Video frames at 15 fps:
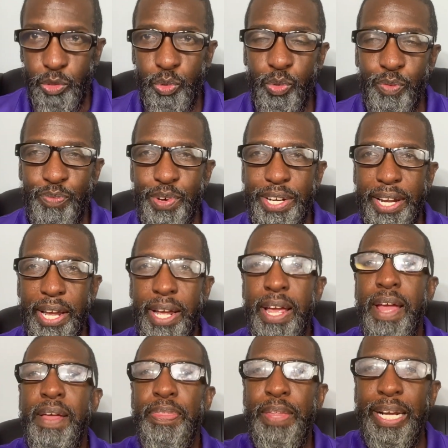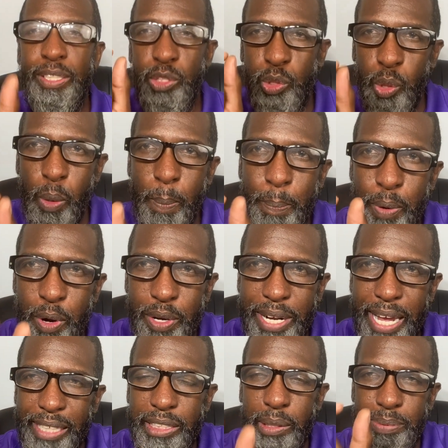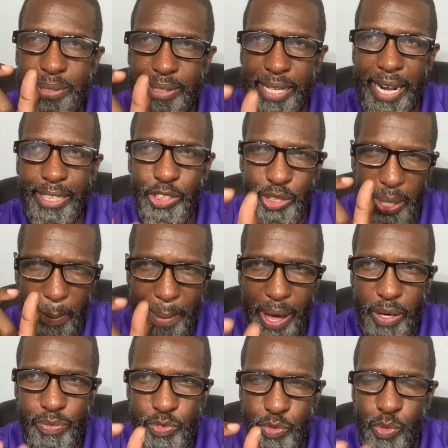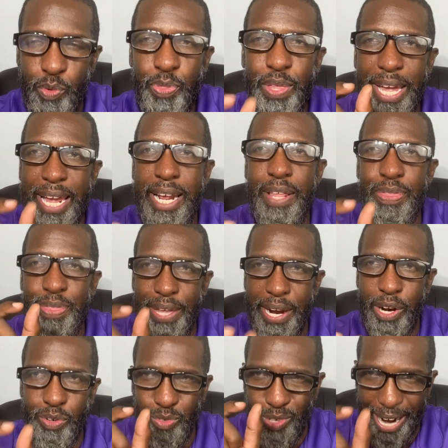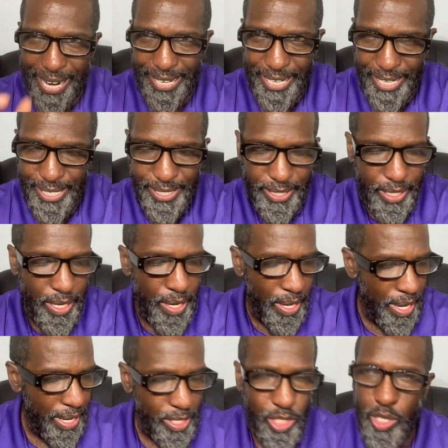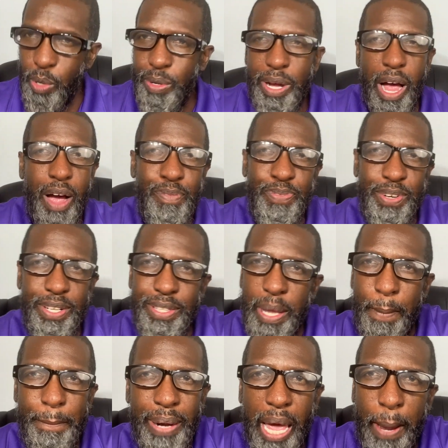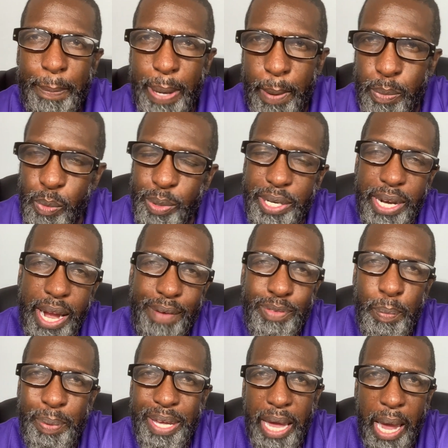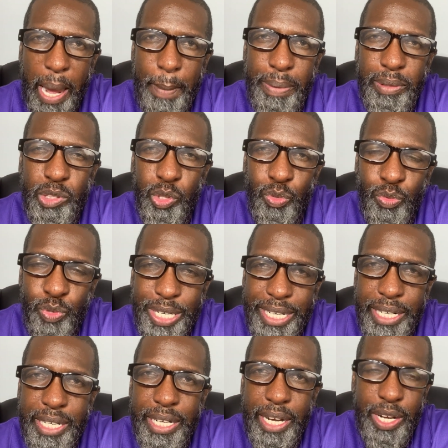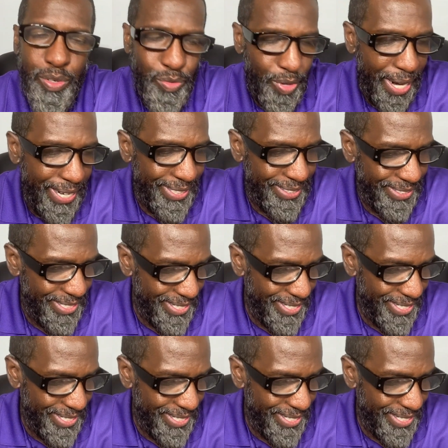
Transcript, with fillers: truth in there, they do put a substantial amount of truth in their writings. So confident that black people would never be able to read and write.